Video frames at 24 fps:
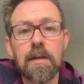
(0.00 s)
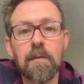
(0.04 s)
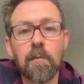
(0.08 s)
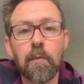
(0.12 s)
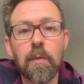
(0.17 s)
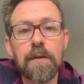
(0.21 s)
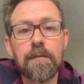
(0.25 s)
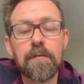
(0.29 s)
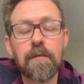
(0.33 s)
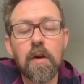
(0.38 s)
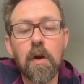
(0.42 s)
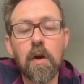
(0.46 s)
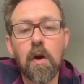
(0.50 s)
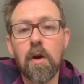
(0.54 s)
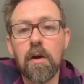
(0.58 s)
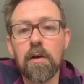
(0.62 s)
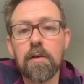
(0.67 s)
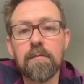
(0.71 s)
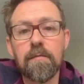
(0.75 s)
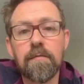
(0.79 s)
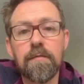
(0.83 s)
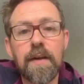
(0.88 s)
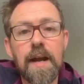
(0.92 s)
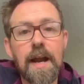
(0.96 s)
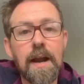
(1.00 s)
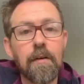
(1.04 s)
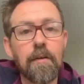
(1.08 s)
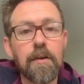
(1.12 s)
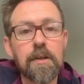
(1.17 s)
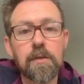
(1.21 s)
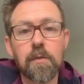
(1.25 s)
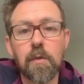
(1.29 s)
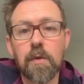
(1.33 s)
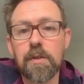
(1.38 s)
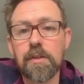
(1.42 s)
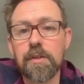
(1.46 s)
we've got
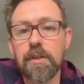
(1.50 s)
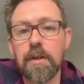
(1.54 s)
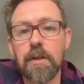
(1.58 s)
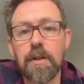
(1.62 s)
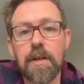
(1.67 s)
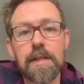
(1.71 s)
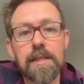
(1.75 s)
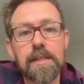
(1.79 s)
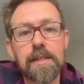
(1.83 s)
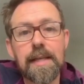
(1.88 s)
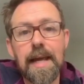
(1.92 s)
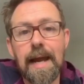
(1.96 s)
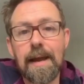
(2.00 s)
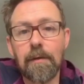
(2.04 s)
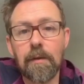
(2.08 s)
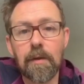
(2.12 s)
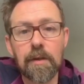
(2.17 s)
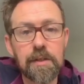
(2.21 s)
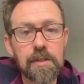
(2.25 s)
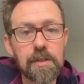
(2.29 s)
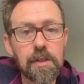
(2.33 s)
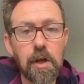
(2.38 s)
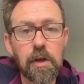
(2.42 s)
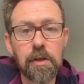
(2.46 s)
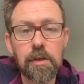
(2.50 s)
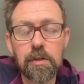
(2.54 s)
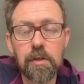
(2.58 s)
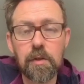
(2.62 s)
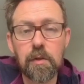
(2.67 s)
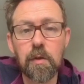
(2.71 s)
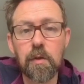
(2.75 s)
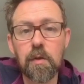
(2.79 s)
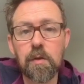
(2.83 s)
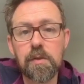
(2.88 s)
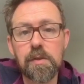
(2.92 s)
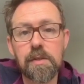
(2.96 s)
various ones. There's Downland
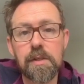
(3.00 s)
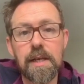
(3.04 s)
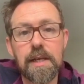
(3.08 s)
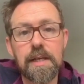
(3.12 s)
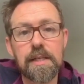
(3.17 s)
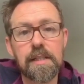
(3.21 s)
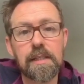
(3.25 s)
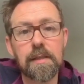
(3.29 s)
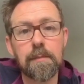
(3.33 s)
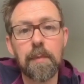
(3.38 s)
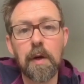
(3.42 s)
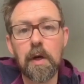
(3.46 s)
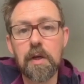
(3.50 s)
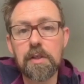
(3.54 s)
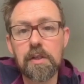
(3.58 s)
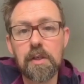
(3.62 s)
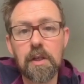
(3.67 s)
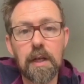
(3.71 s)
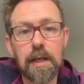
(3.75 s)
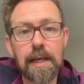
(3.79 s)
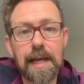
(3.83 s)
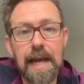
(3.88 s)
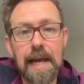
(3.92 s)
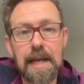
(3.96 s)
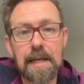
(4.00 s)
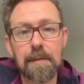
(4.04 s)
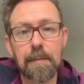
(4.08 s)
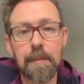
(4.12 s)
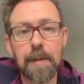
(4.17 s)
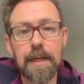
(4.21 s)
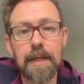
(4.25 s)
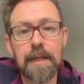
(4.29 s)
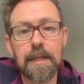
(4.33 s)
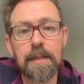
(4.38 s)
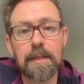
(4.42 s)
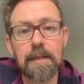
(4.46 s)
Cycles, there's the Bicycle
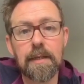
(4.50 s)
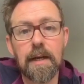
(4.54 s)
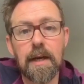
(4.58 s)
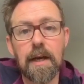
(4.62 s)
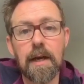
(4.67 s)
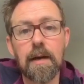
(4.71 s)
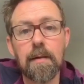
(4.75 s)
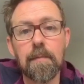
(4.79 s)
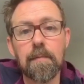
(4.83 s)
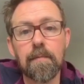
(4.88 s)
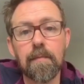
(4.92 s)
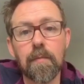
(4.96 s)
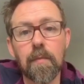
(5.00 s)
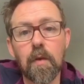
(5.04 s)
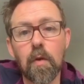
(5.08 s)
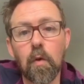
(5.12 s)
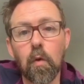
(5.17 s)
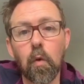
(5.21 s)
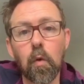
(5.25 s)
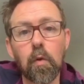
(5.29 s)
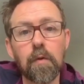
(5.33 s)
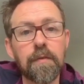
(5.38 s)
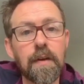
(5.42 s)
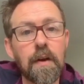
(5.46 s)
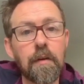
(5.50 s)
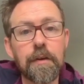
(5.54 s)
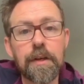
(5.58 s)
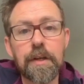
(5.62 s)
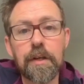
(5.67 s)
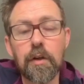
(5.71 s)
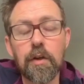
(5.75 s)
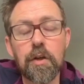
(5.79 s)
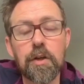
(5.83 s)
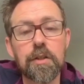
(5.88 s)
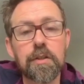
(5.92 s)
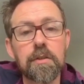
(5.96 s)
Academy, all very
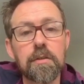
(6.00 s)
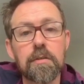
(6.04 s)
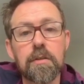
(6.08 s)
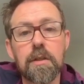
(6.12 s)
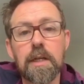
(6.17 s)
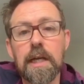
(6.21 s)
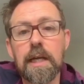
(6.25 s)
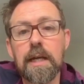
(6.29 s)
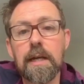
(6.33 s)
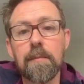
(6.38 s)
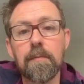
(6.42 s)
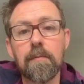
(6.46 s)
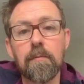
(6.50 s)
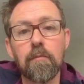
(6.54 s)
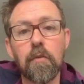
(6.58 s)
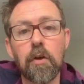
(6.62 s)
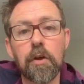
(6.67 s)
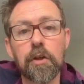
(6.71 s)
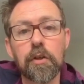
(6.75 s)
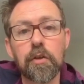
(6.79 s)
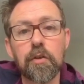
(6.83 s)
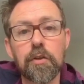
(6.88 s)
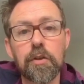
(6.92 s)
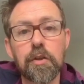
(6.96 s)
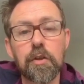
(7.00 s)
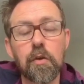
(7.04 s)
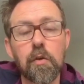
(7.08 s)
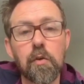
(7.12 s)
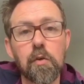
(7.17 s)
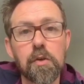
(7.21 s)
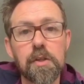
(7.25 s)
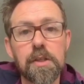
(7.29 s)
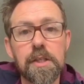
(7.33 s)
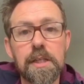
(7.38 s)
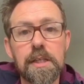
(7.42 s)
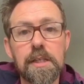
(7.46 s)
good, run good
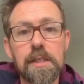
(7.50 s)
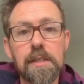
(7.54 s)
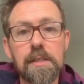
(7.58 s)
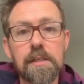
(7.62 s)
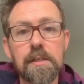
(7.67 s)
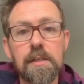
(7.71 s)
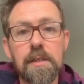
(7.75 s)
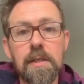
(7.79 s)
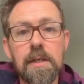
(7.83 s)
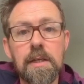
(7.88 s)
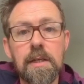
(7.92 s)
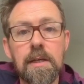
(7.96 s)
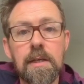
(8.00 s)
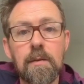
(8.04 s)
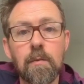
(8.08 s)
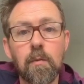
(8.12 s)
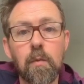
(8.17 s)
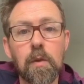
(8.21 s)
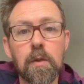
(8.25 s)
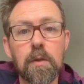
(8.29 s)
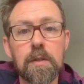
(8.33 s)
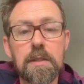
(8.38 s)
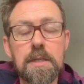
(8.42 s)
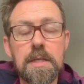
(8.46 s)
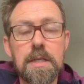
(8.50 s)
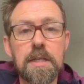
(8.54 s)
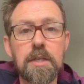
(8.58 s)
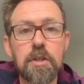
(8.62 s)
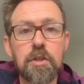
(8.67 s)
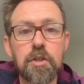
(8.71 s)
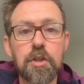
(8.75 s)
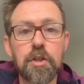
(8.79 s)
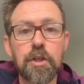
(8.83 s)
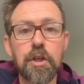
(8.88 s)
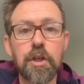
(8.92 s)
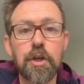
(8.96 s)
courses, will
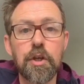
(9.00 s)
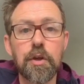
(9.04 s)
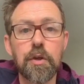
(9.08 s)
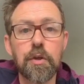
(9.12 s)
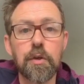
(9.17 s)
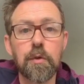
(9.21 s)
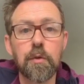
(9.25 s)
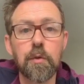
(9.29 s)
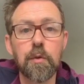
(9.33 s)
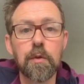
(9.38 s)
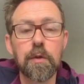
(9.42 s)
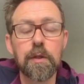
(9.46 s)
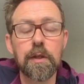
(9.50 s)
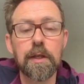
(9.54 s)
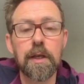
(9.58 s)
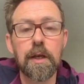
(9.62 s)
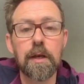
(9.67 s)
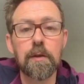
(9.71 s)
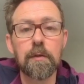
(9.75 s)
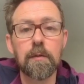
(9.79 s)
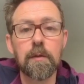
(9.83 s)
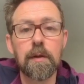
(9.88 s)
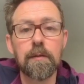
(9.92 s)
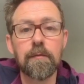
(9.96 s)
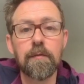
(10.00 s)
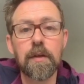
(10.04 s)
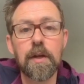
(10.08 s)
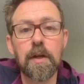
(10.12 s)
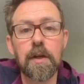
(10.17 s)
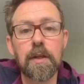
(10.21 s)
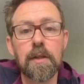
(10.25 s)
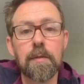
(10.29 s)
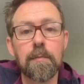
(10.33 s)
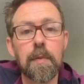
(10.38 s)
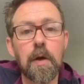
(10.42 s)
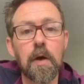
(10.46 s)
teach you, if you go
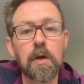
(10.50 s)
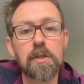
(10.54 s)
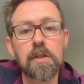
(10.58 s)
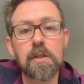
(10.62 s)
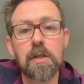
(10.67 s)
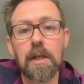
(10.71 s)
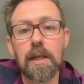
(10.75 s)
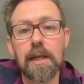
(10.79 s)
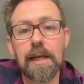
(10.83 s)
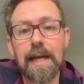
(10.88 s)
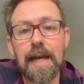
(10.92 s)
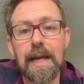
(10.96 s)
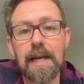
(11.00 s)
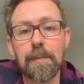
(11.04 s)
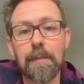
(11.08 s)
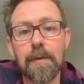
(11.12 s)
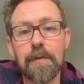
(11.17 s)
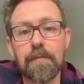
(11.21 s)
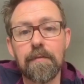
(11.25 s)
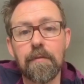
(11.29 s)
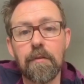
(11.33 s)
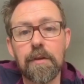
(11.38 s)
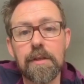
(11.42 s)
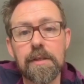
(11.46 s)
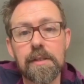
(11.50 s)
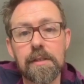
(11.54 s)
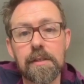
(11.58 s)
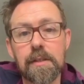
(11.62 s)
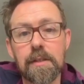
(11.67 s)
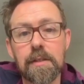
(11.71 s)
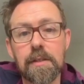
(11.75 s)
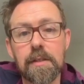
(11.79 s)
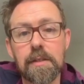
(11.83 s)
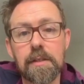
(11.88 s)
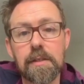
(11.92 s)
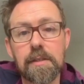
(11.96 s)
to the Bicycle Academy, for
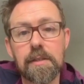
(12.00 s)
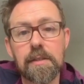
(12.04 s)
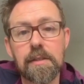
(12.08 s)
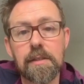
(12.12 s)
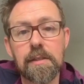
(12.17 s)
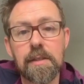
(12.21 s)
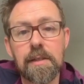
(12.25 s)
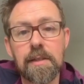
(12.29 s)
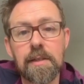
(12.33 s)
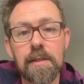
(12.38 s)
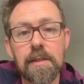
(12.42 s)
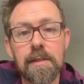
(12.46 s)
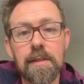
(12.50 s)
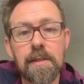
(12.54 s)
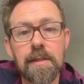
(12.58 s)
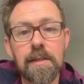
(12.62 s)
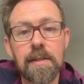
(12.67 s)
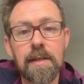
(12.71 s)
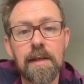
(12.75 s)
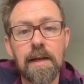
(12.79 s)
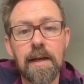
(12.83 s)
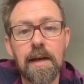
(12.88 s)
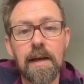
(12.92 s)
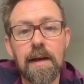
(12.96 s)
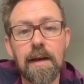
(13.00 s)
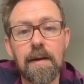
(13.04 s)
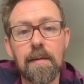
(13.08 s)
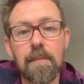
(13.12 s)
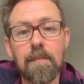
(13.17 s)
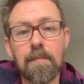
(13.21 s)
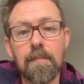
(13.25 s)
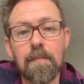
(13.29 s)
instance. I